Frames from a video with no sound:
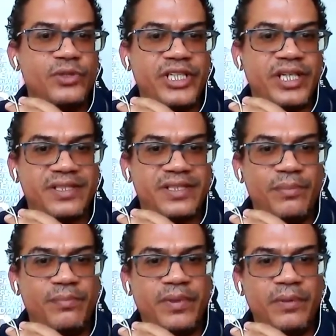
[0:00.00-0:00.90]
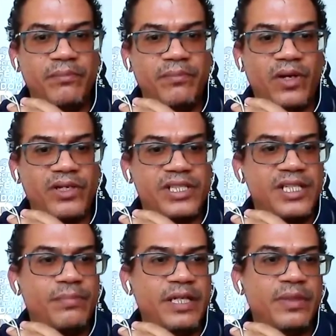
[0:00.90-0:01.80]
just a
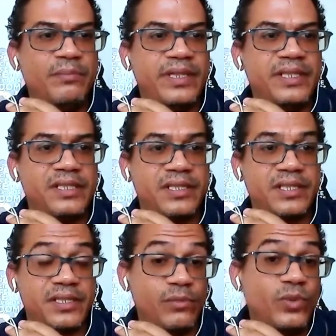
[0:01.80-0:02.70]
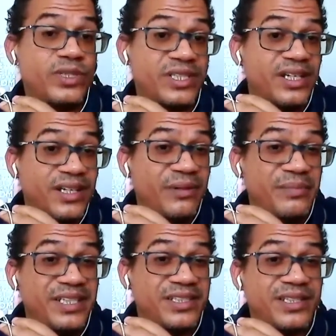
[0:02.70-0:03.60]
largely paper-based system, which I
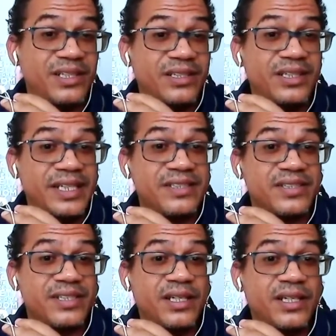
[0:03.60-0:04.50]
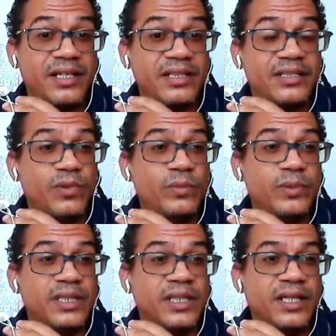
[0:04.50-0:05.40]
mean it still is at the
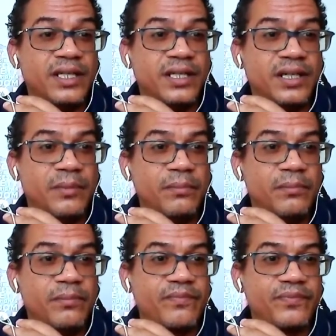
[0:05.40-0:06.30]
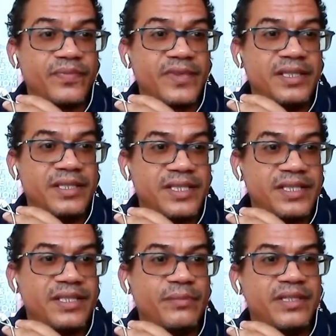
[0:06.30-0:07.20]
moment. The
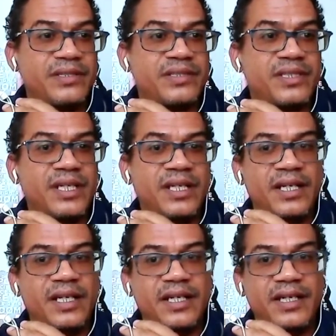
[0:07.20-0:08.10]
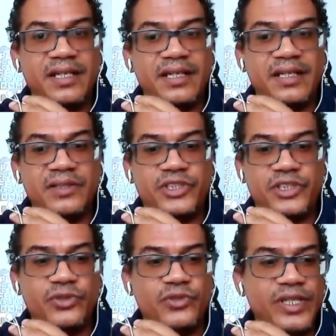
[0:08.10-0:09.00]
system
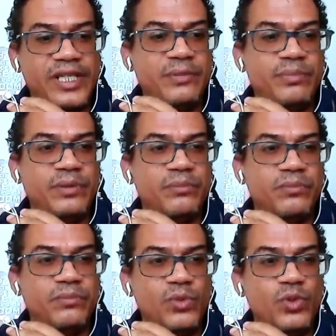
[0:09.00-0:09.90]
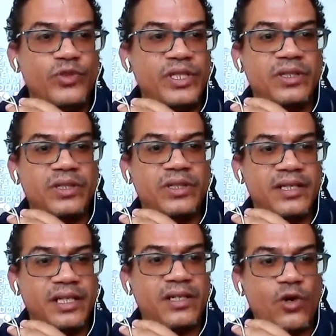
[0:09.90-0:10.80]
should really be moving,
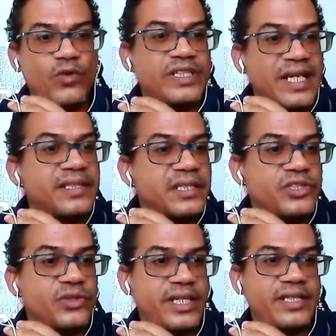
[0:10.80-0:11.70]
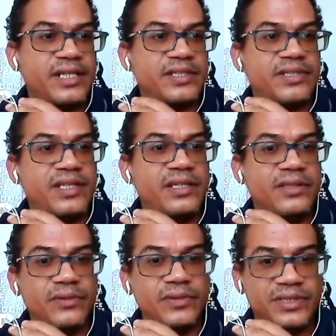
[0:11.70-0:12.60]
and COVID-19 should take us there.
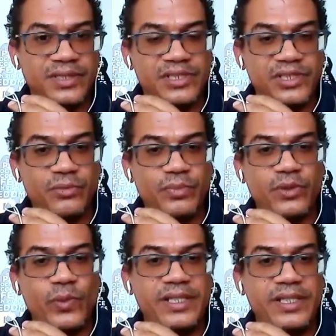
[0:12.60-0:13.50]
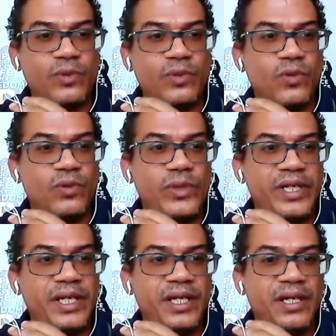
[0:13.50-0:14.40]
This should be the wake-up call,
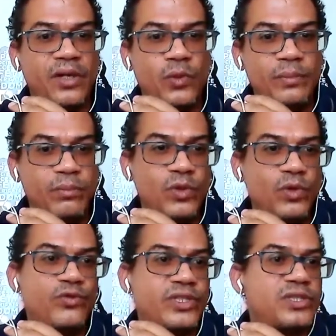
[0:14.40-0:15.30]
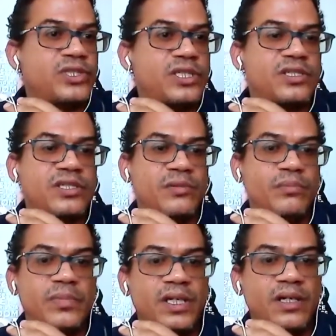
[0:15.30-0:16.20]
where we move this
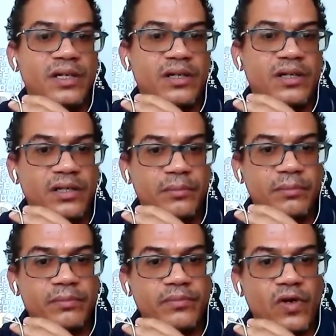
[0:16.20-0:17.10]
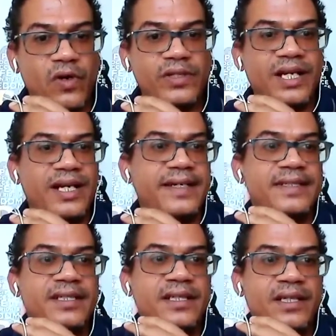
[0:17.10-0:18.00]
system
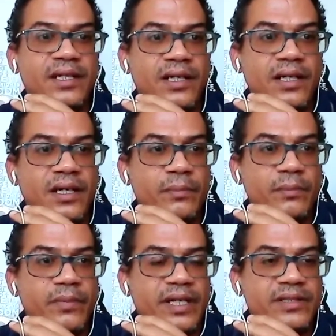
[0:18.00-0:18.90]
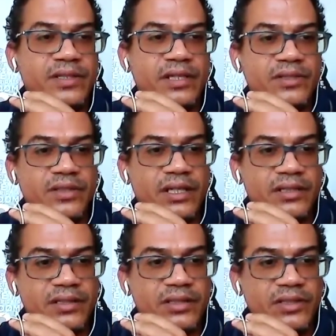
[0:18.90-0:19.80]
online,
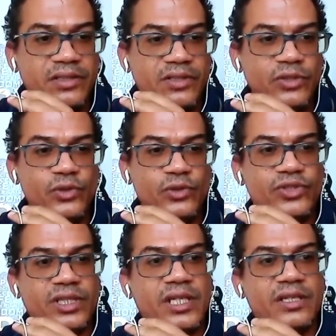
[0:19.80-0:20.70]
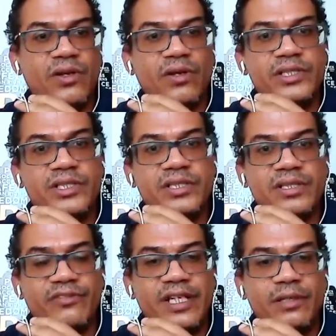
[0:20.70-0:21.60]
and use the technologies
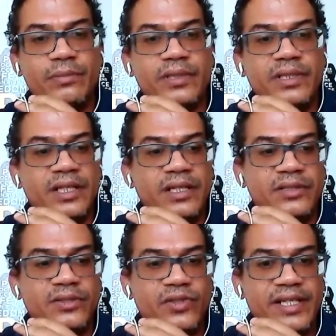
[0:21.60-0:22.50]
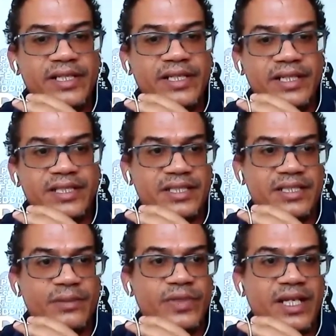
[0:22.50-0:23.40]
available to try and get a
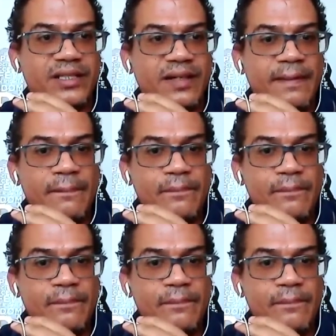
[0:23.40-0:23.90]
system that